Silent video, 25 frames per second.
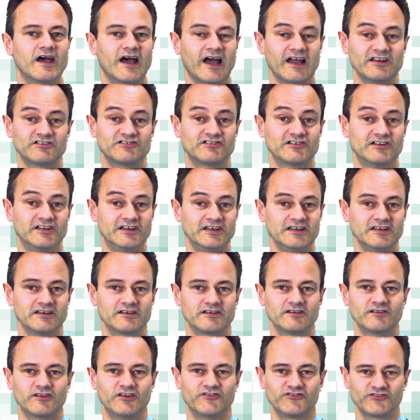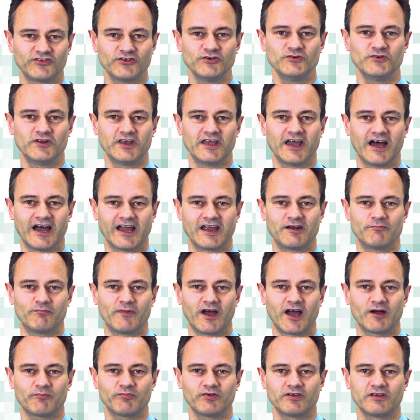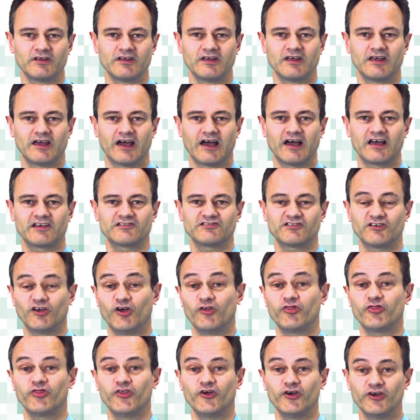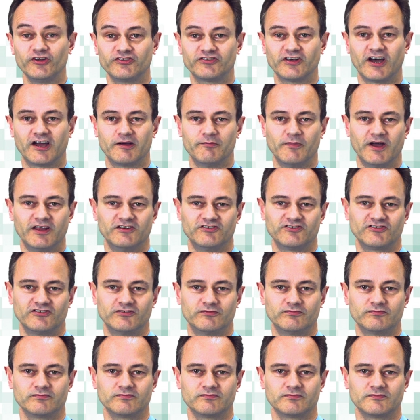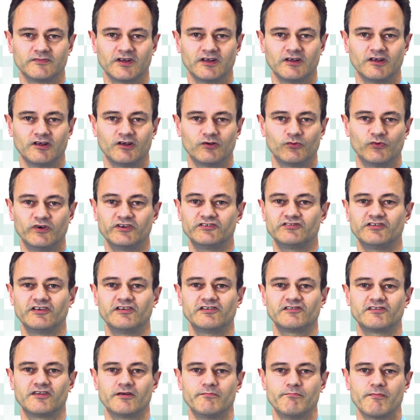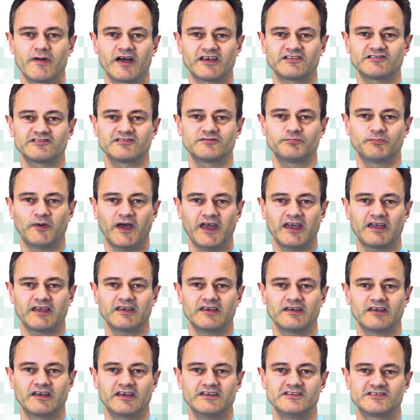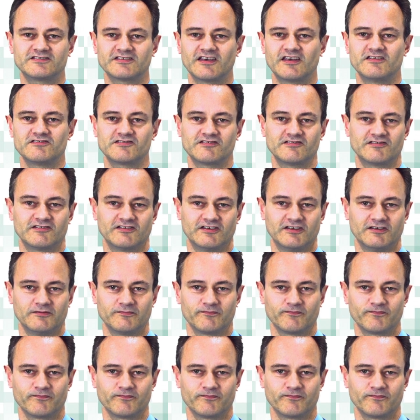Actually, the 2D ion map has a third dimension, which is the mass spec intensity.